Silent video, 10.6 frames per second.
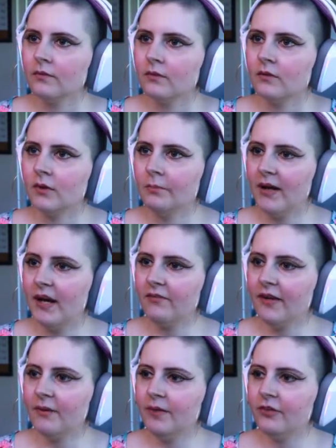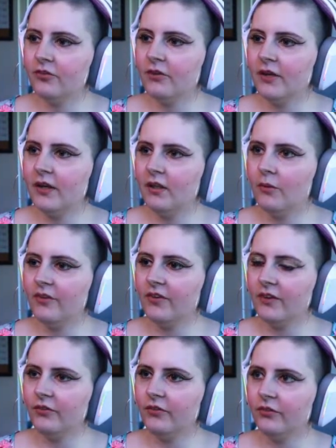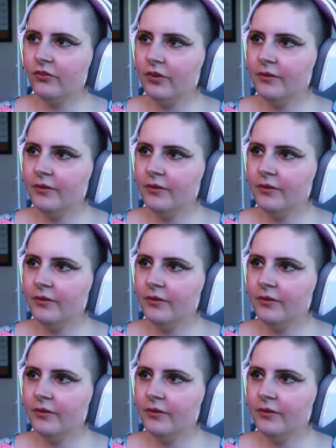Goodbye, raid monster. Hello, assist.